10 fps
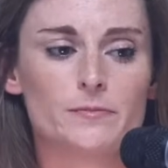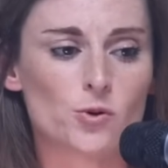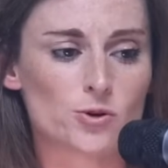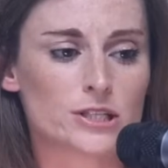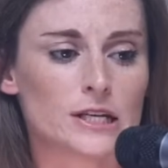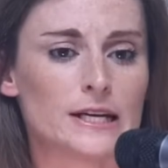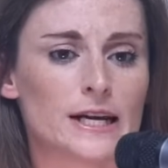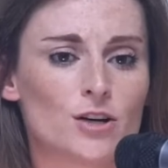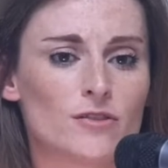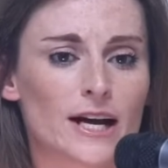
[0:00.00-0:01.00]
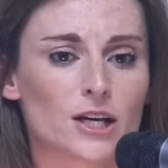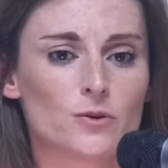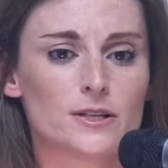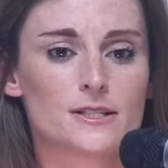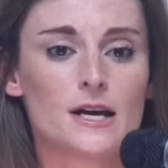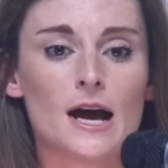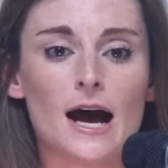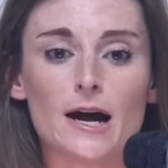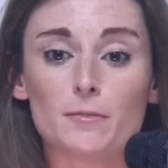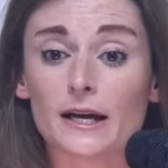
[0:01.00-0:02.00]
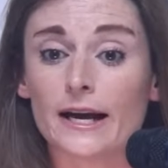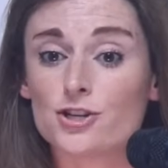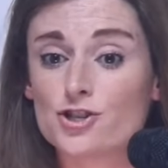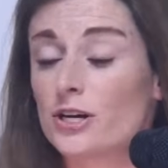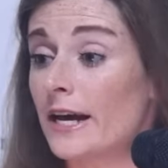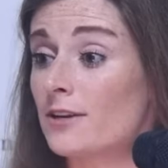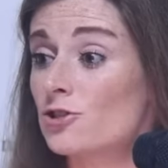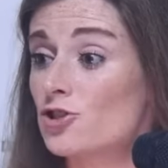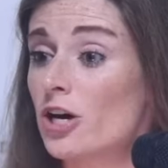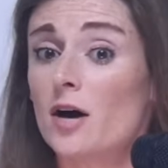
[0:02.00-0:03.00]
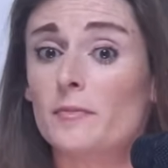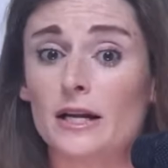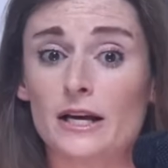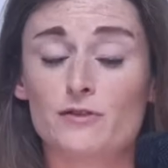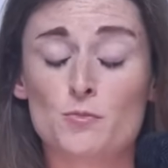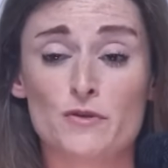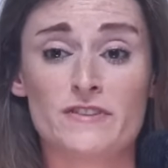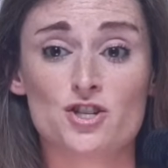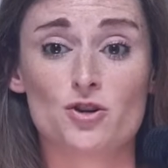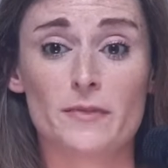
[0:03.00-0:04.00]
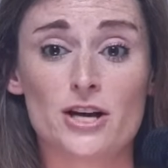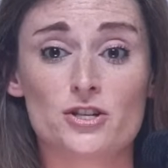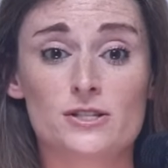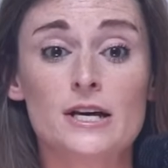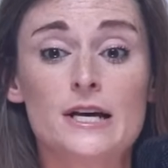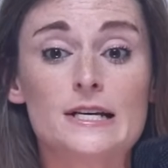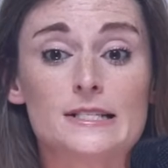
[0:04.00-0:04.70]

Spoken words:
importantly, Nicaragua's application against Germany for provisional measures